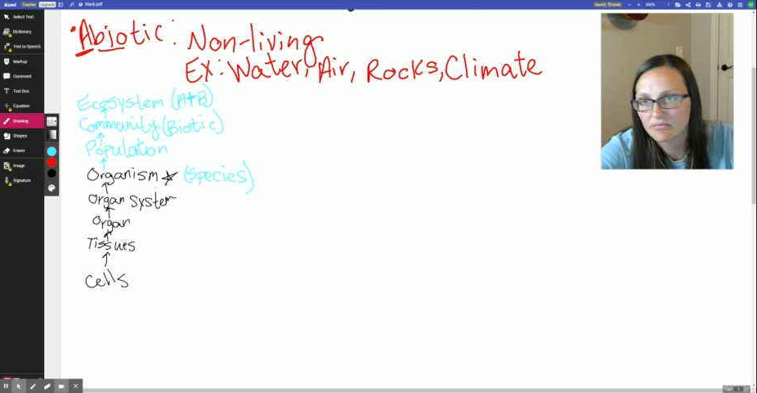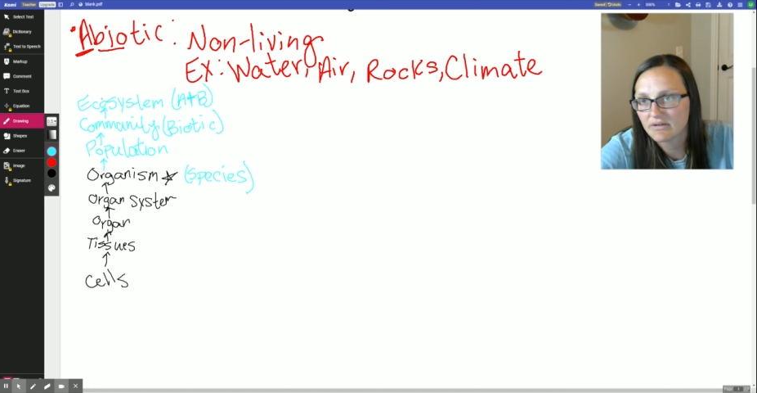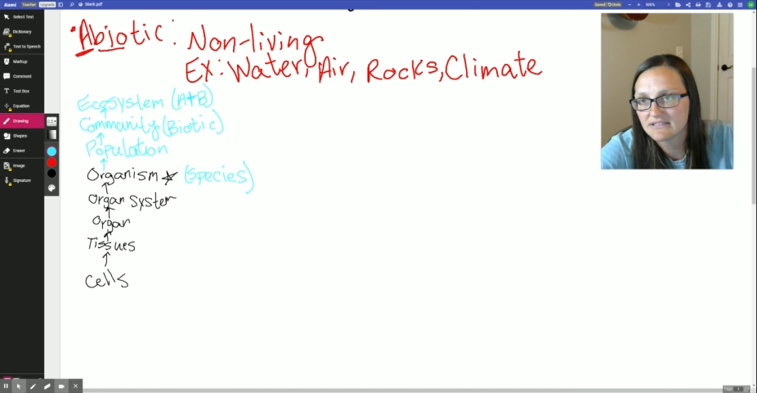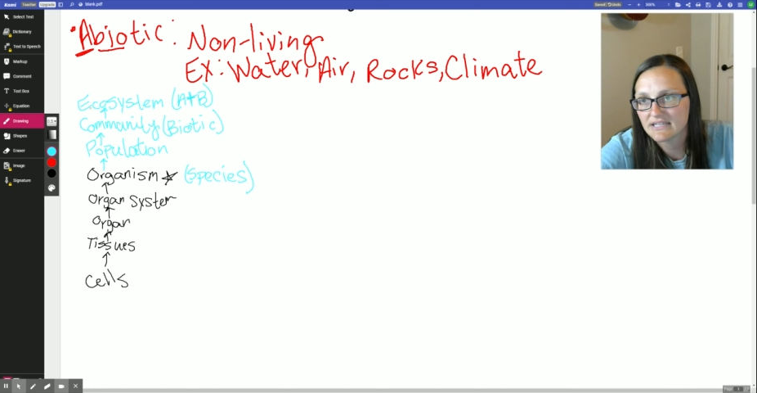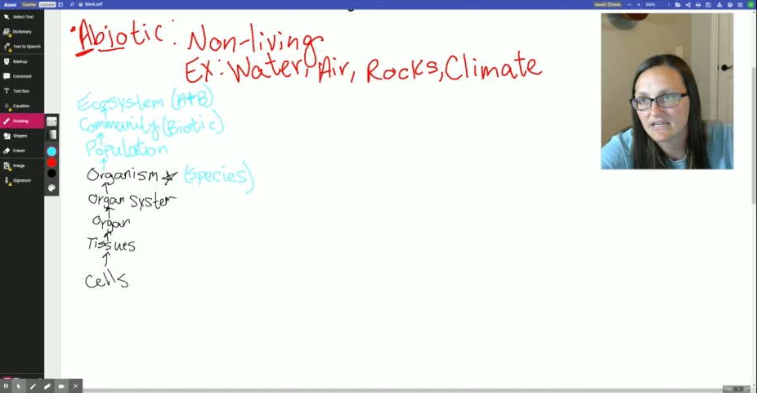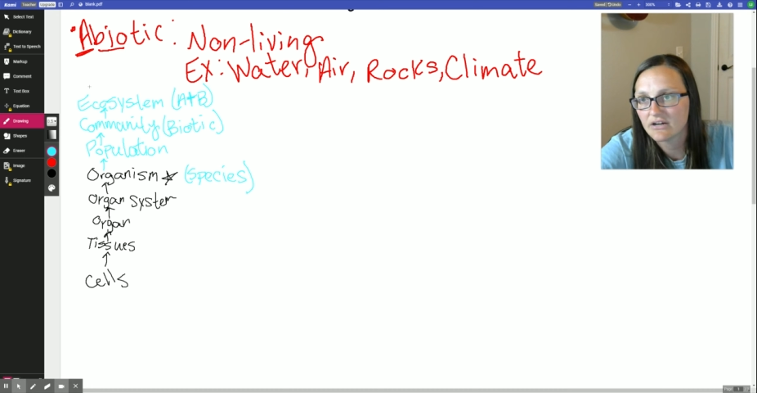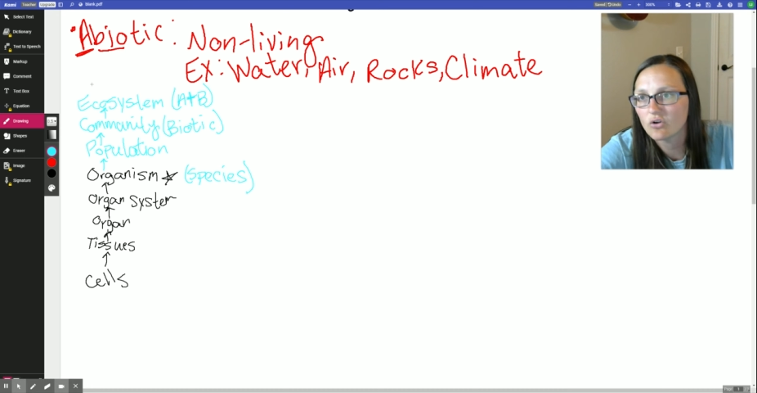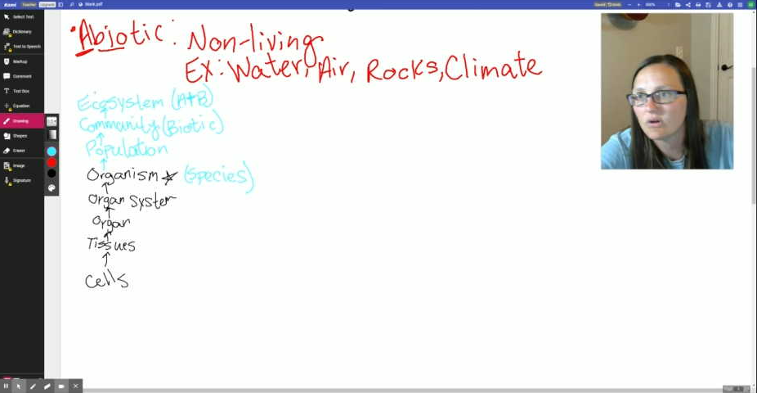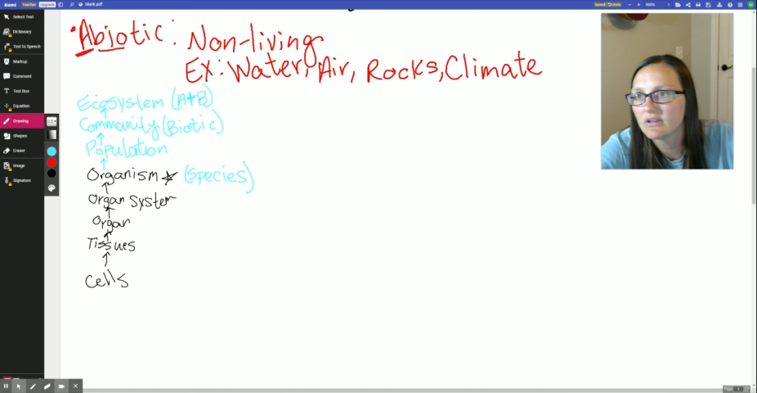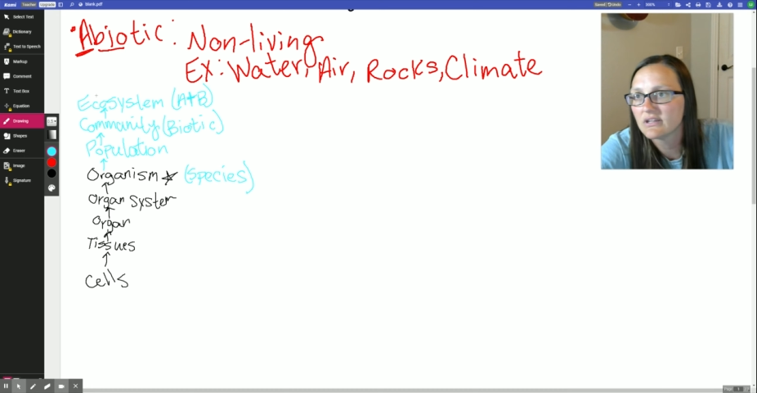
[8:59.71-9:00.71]
what's the air
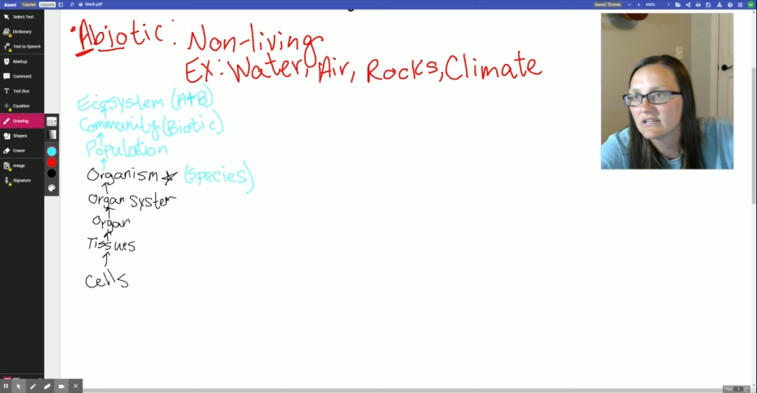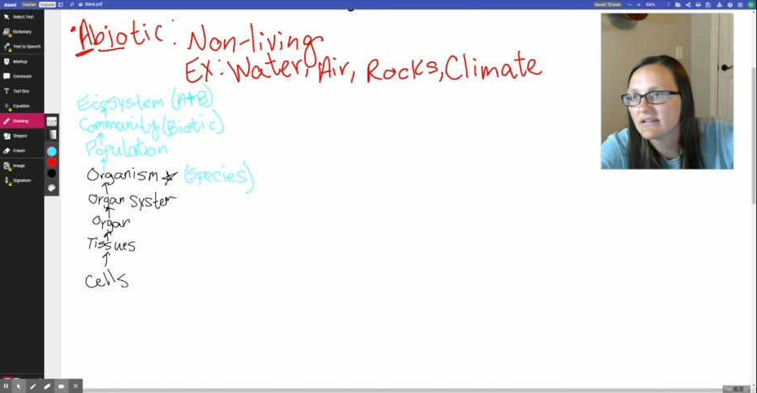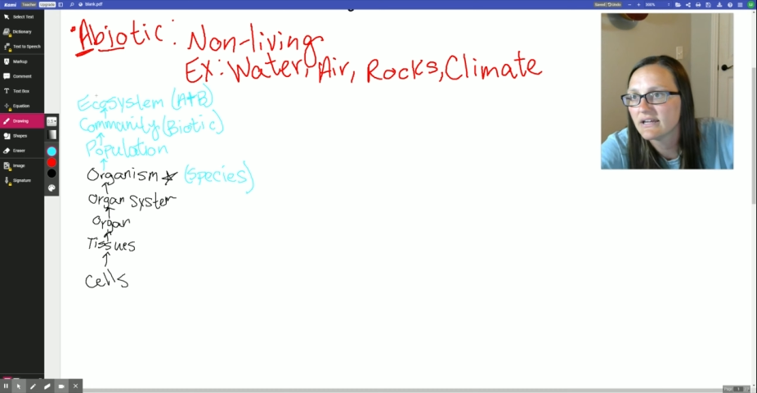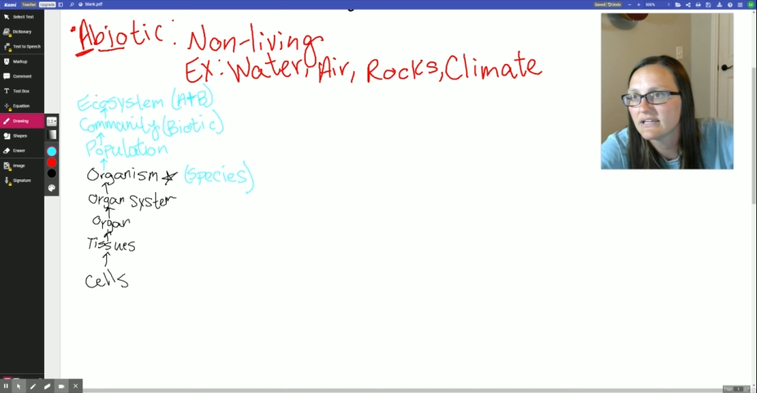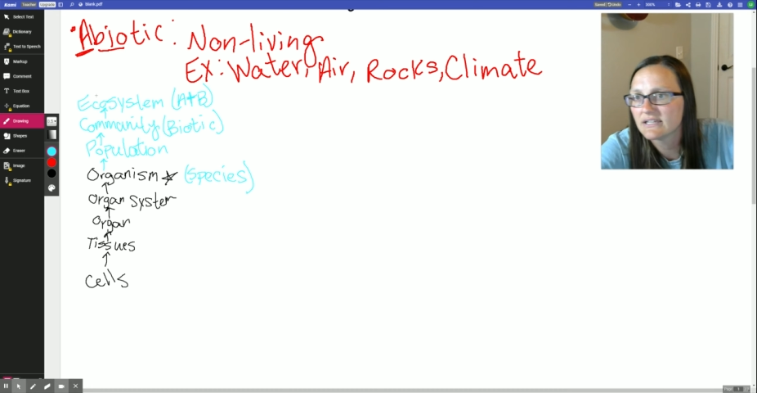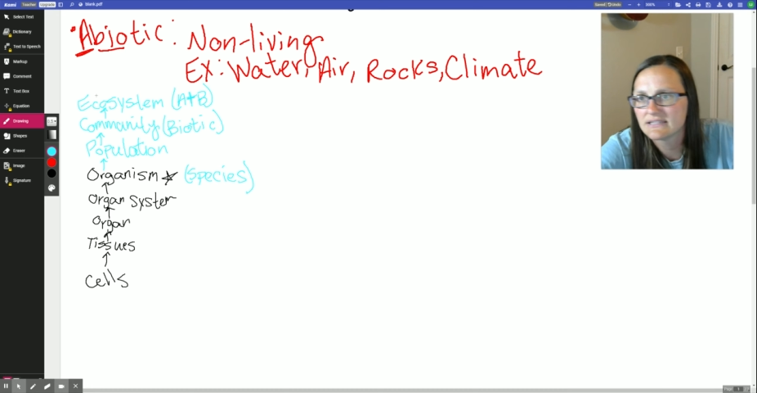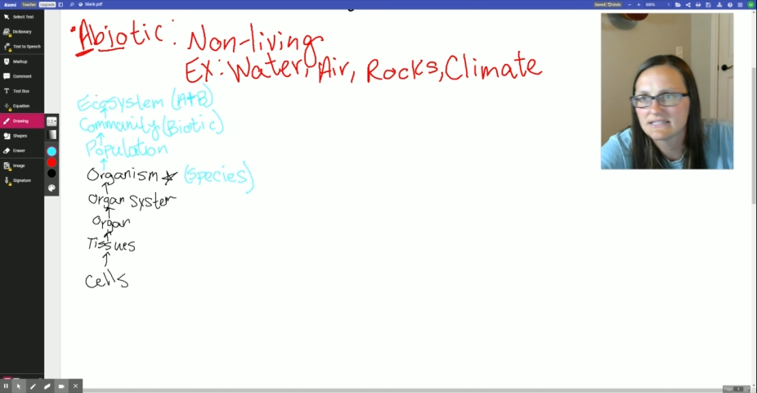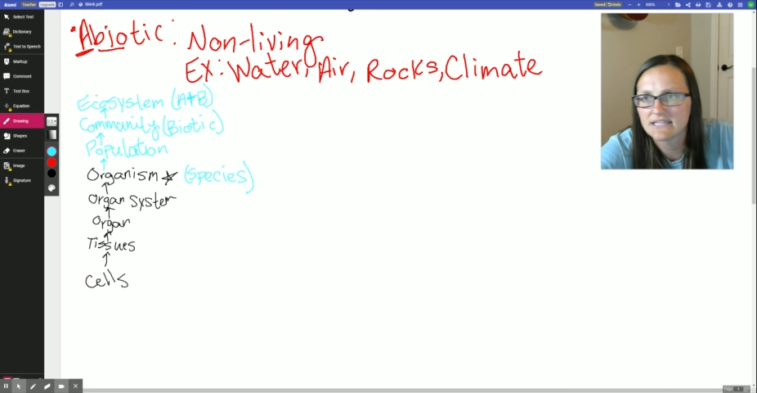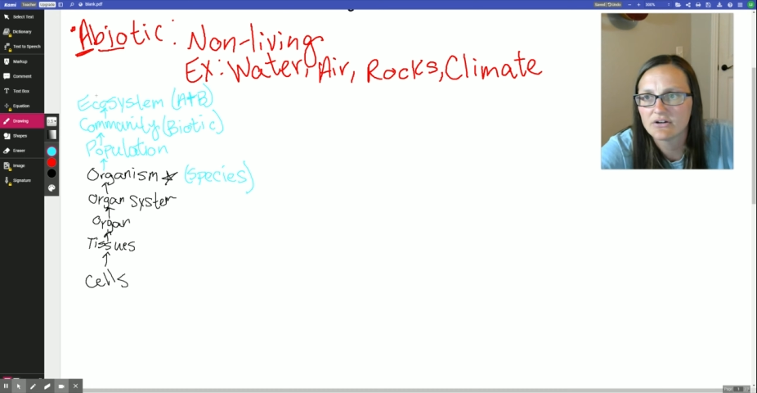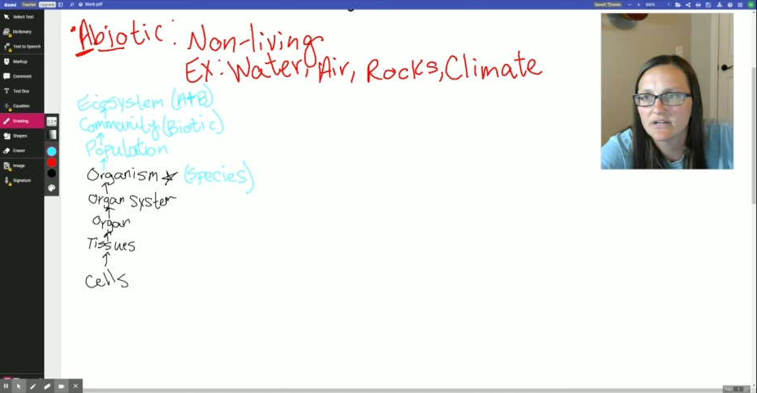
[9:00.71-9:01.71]
quality like,
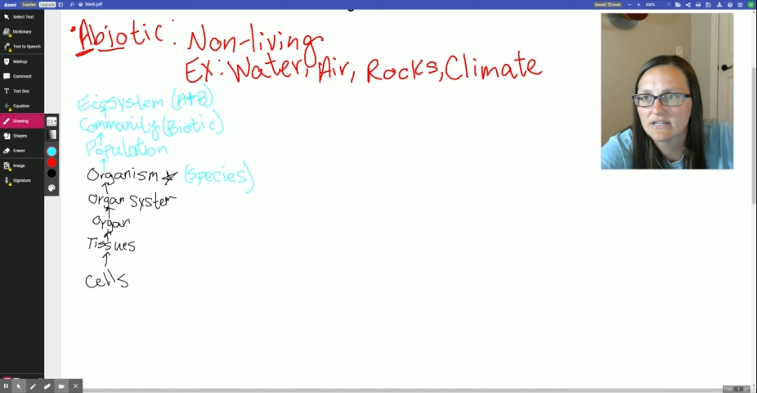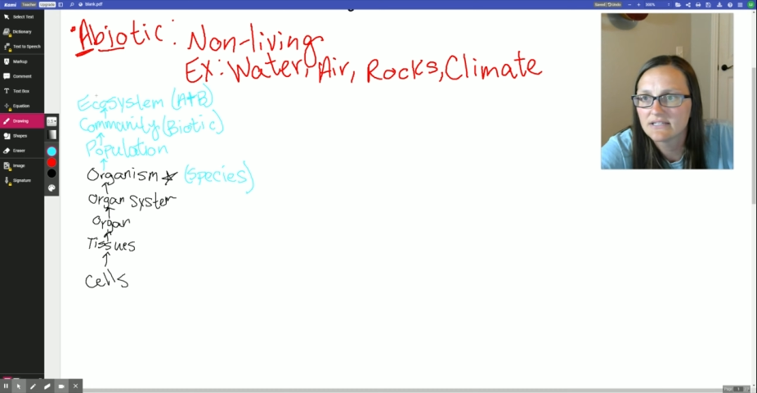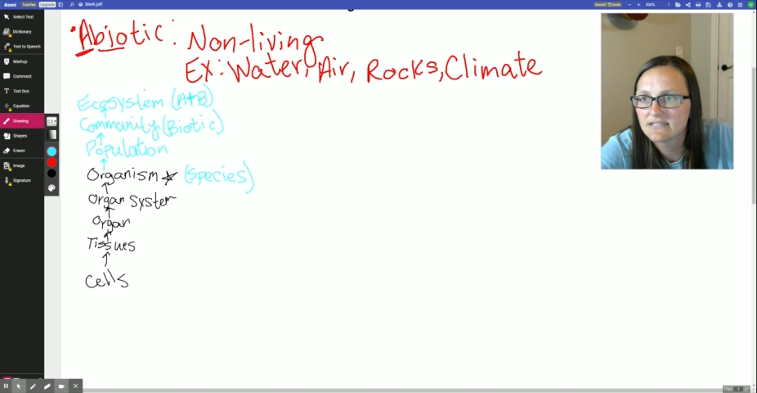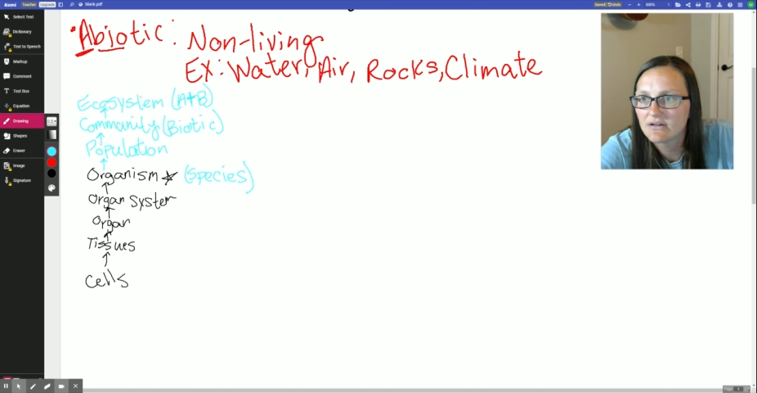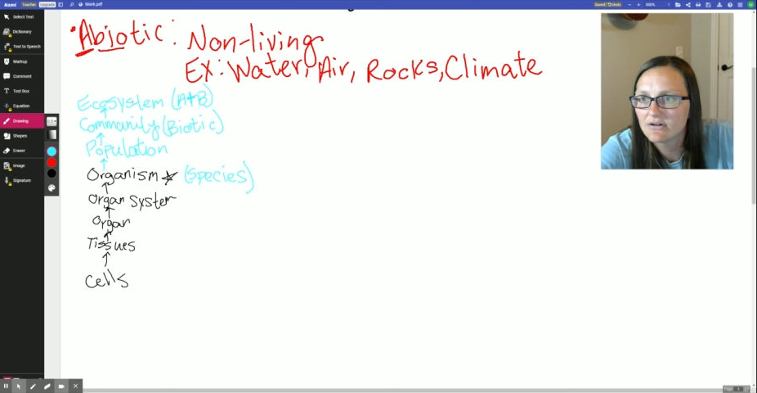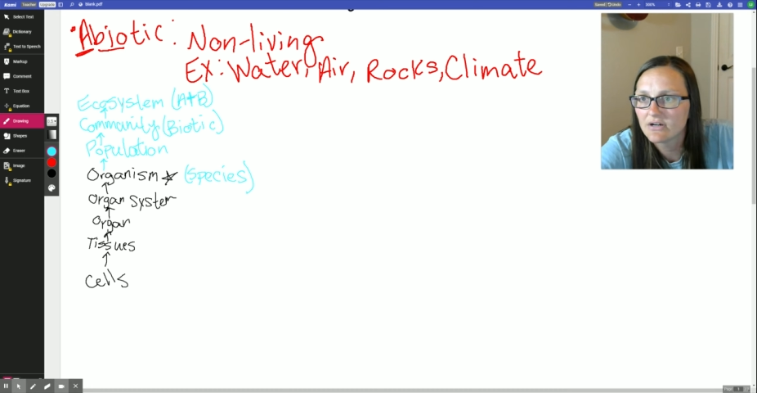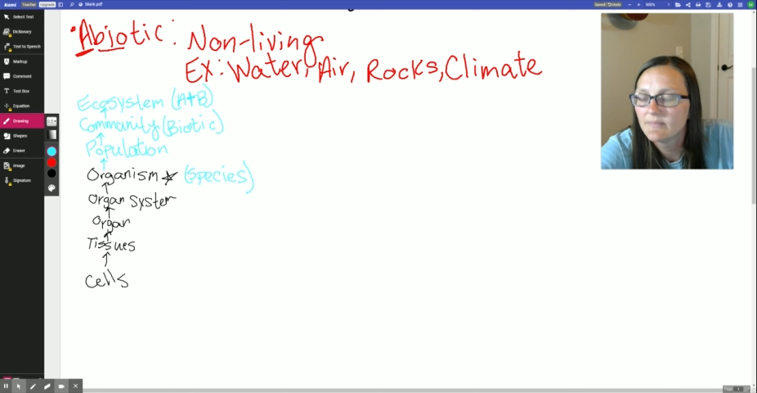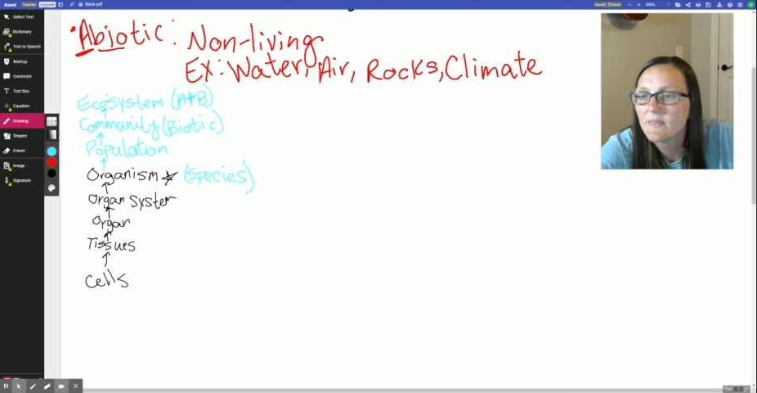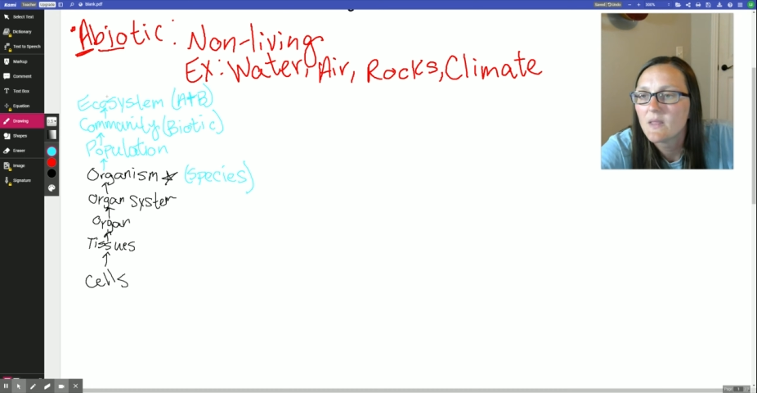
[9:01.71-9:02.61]
etc., etc.